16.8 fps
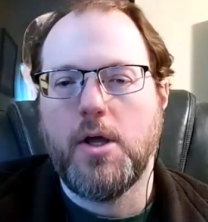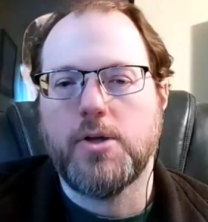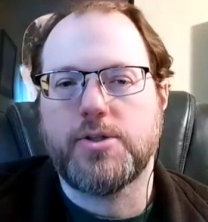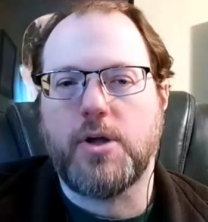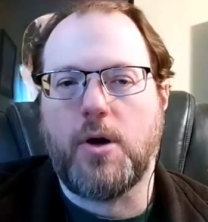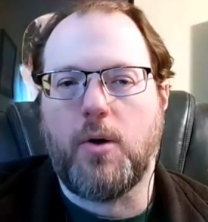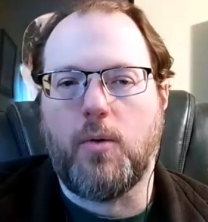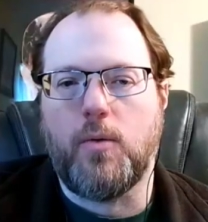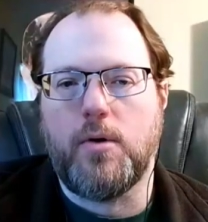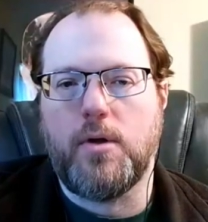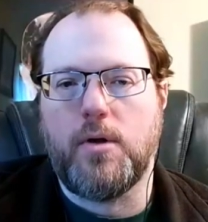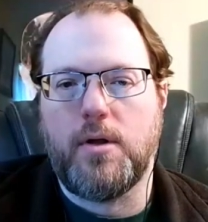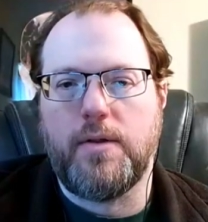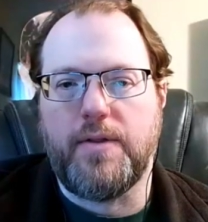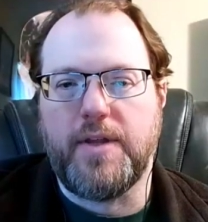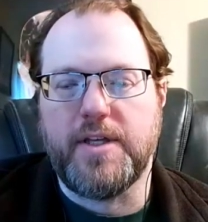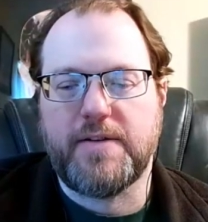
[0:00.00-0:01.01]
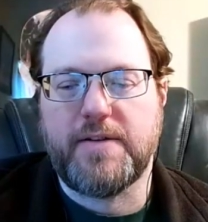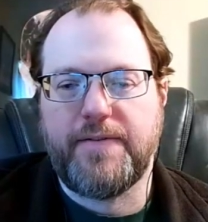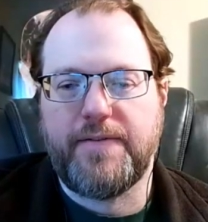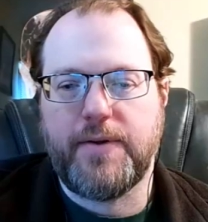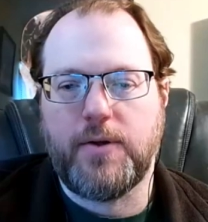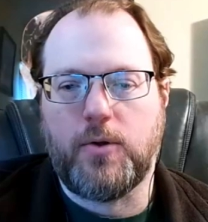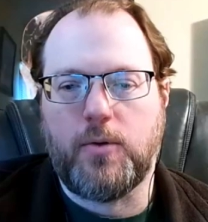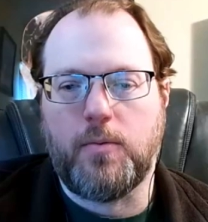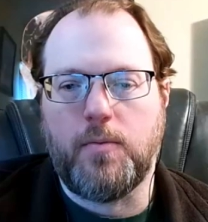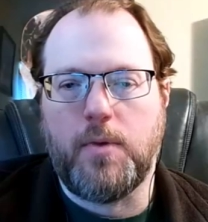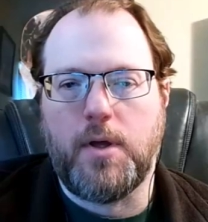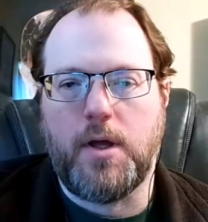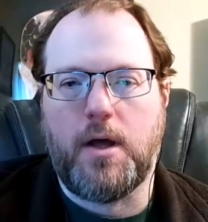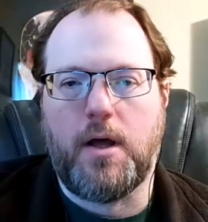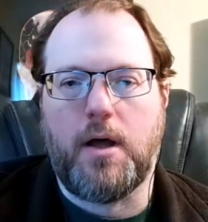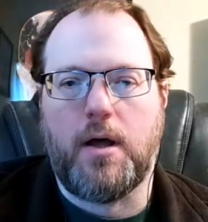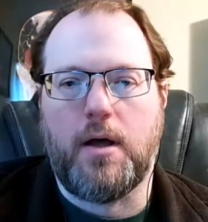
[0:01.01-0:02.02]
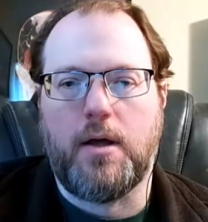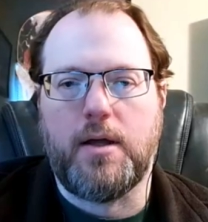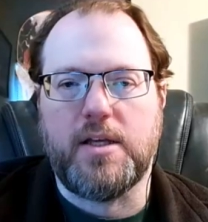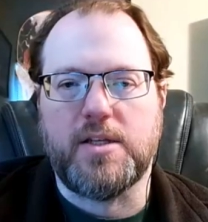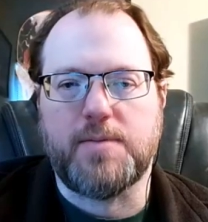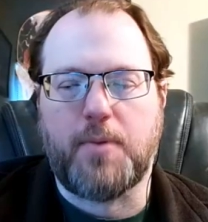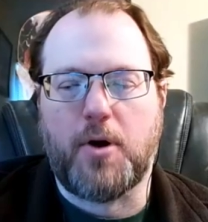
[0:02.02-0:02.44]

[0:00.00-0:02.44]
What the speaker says: So this film is